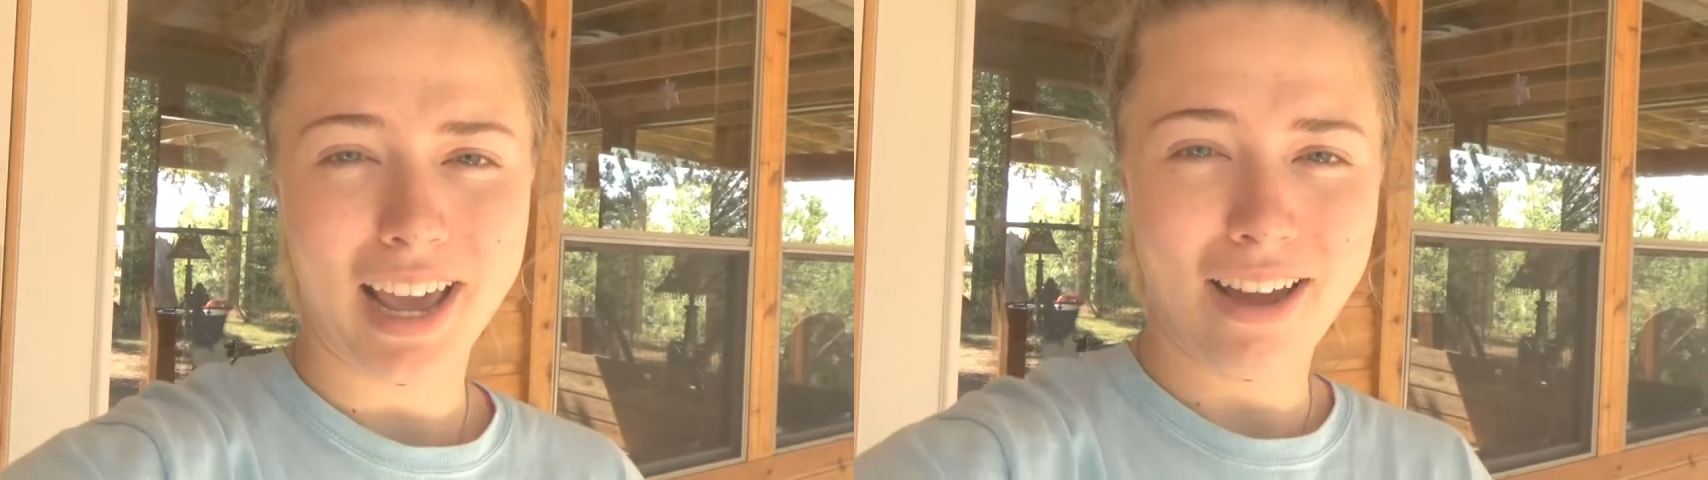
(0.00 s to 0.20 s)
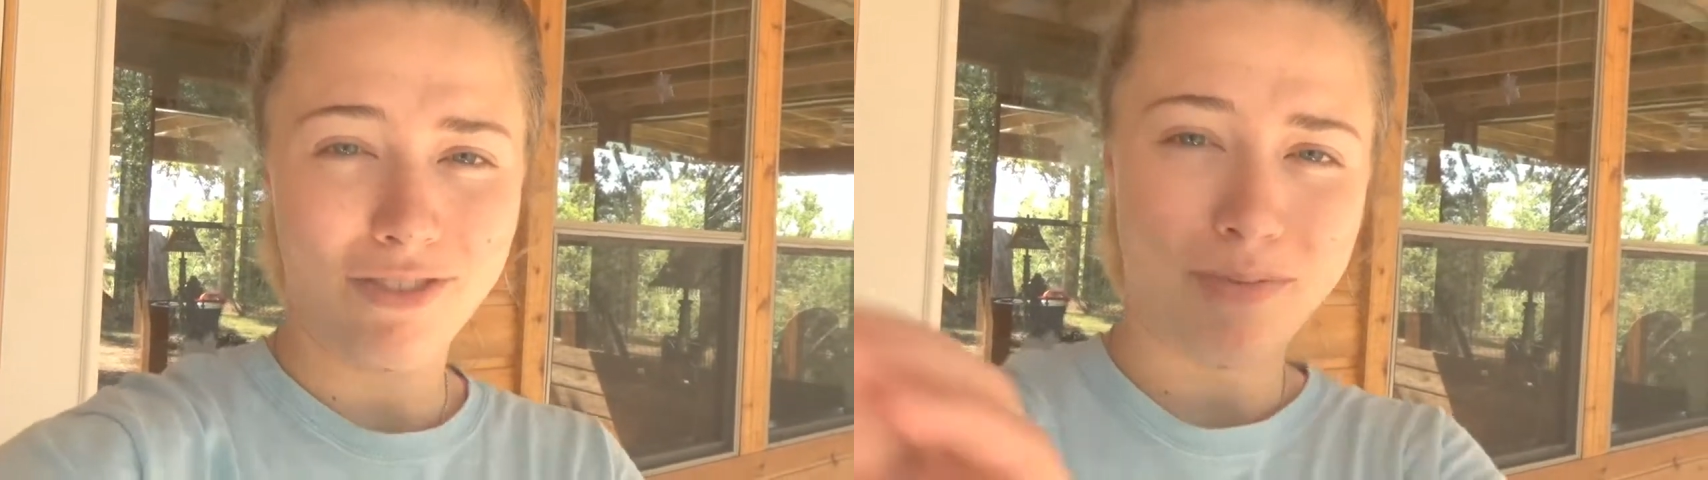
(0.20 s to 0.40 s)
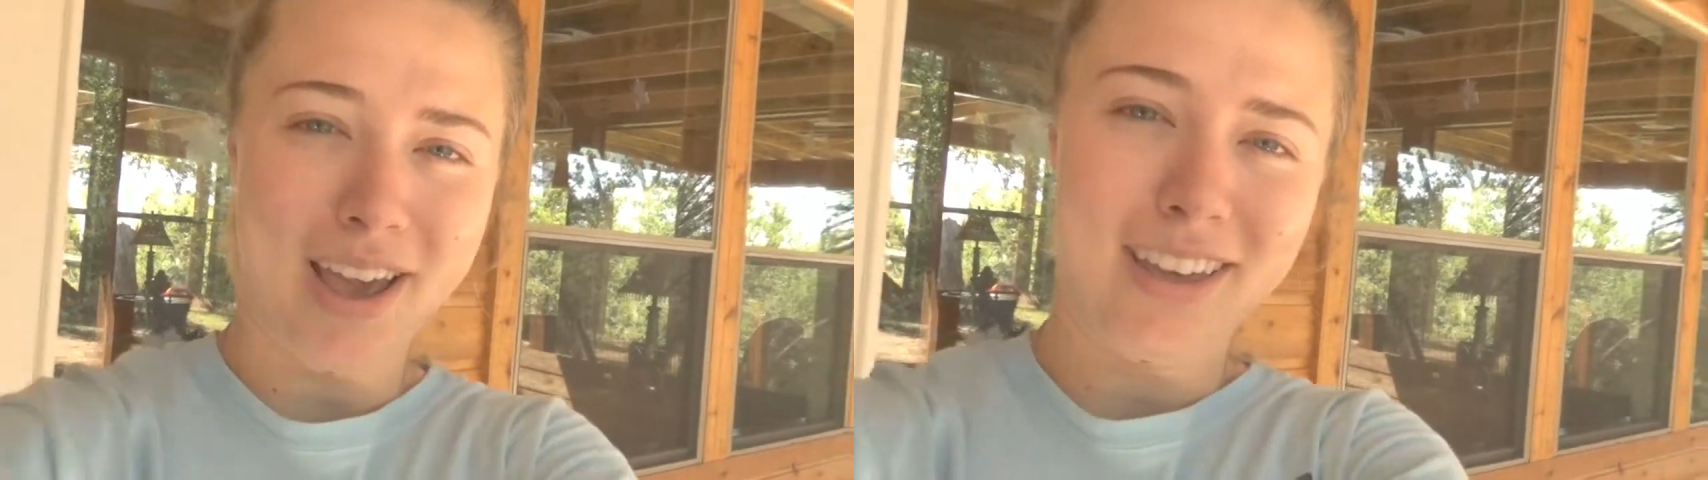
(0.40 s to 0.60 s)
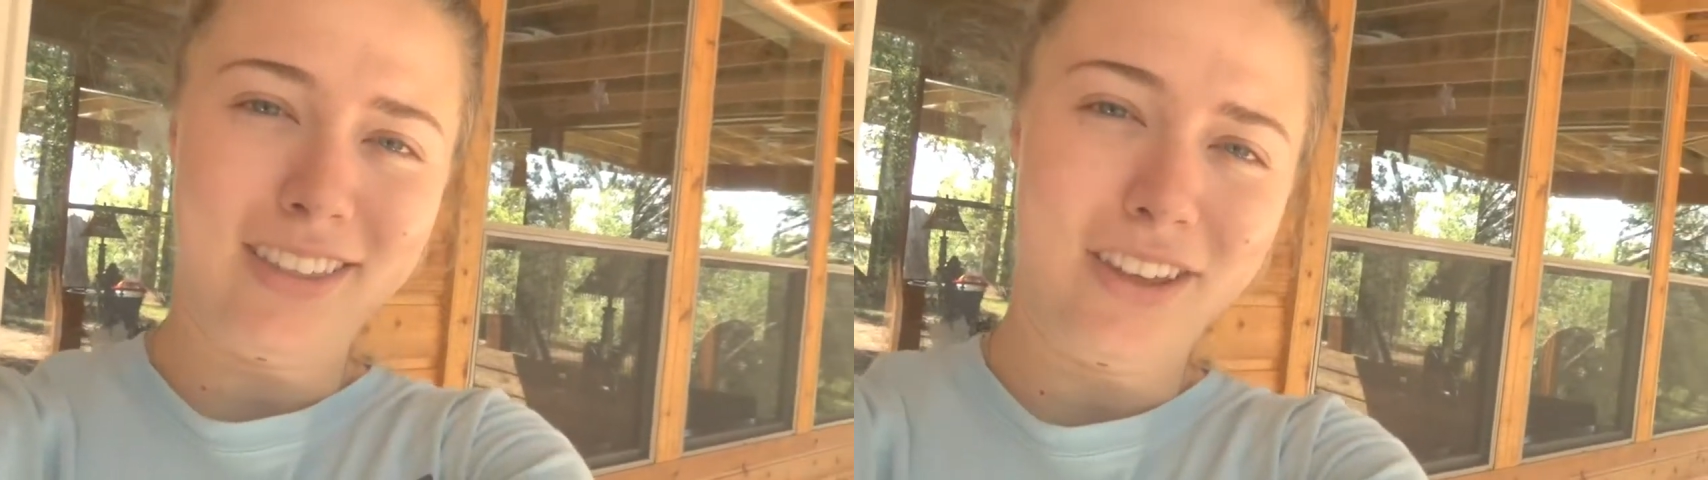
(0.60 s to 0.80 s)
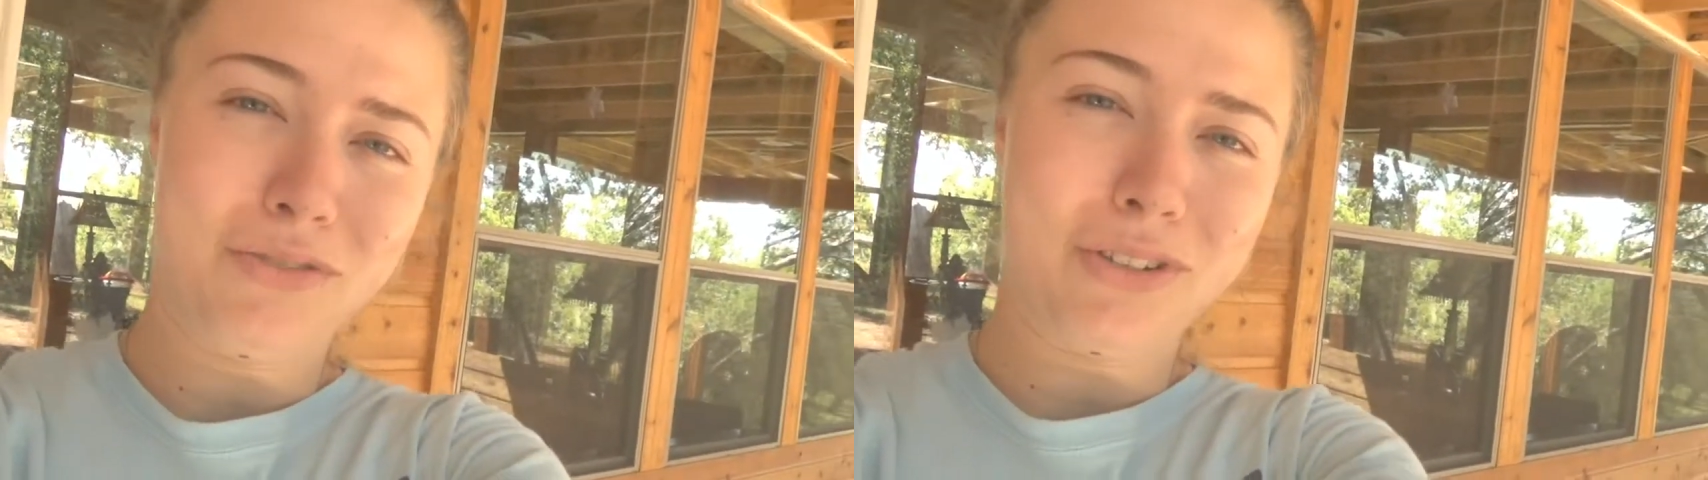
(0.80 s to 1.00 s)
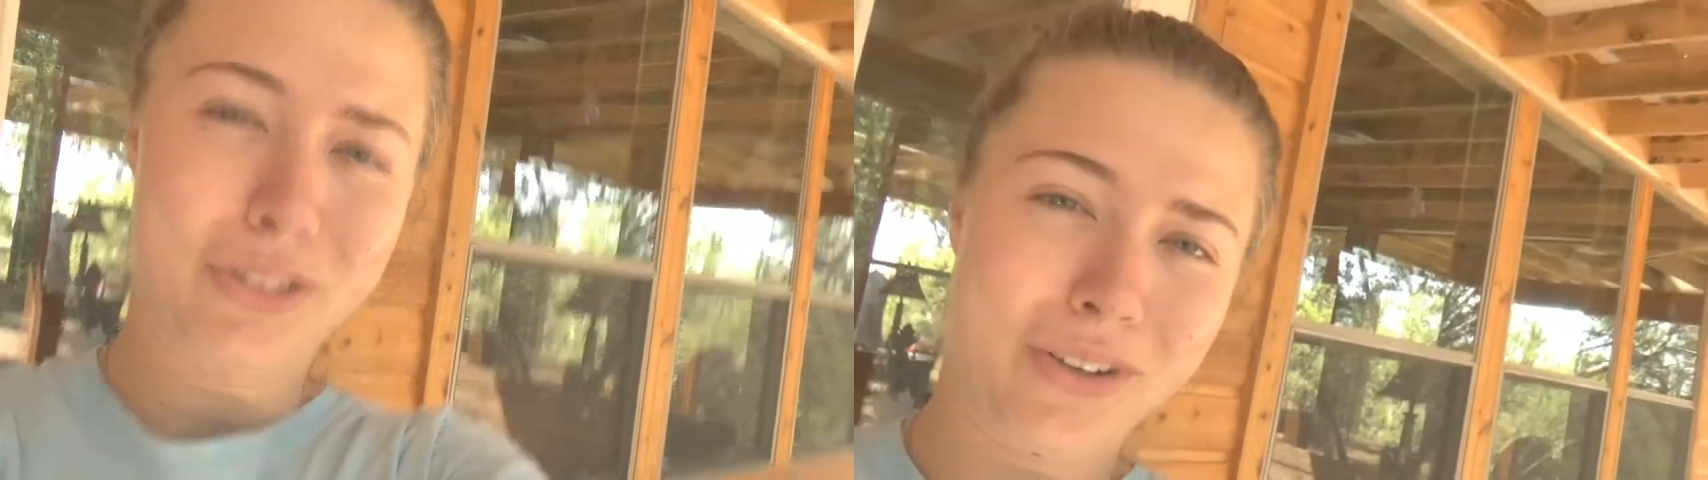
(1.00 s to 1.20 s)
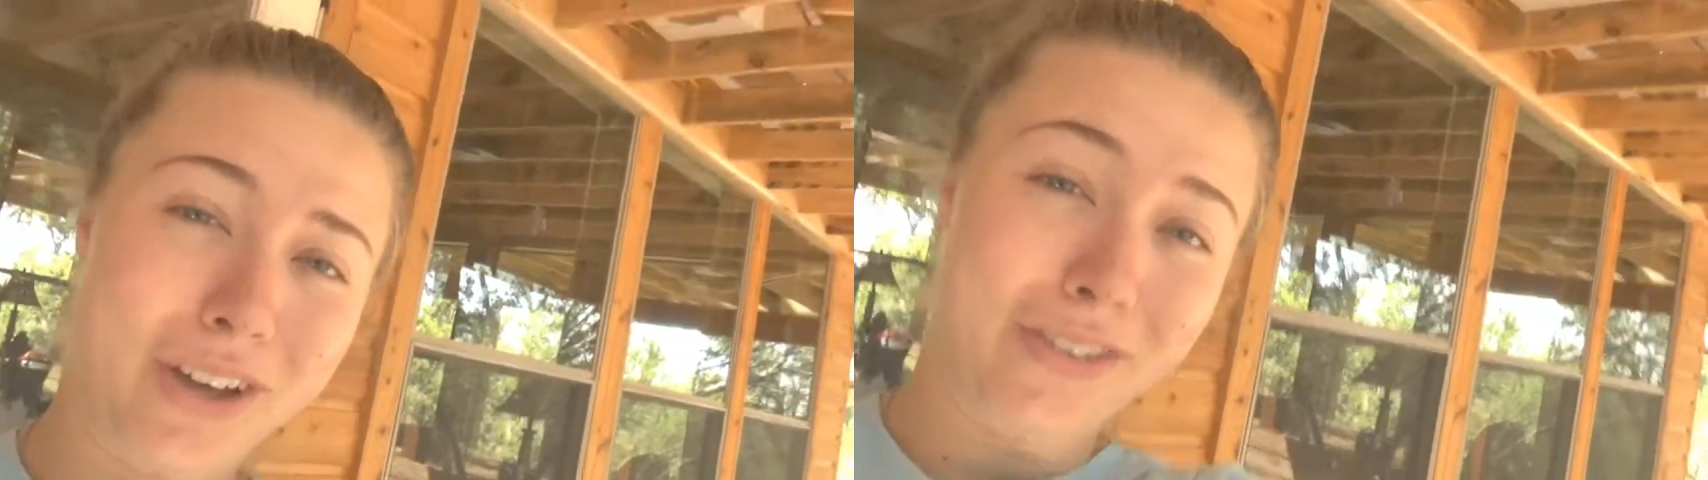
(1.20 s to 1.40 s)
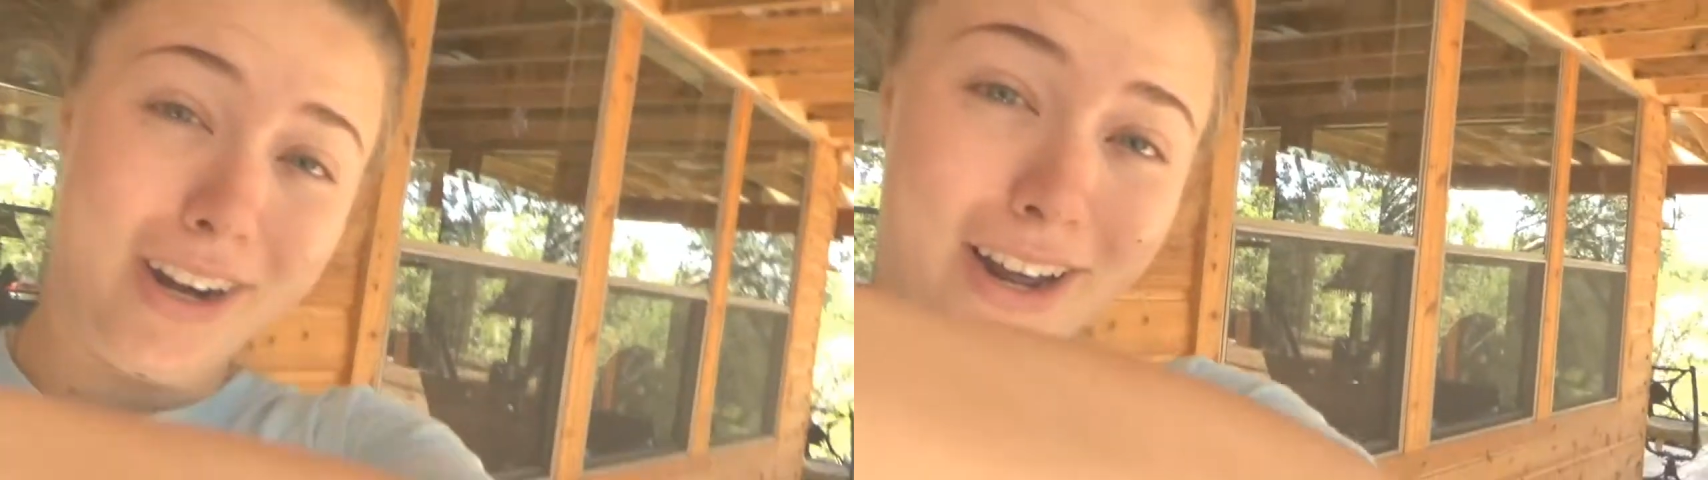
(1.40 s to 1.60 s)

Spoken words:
aftermath of what's going on right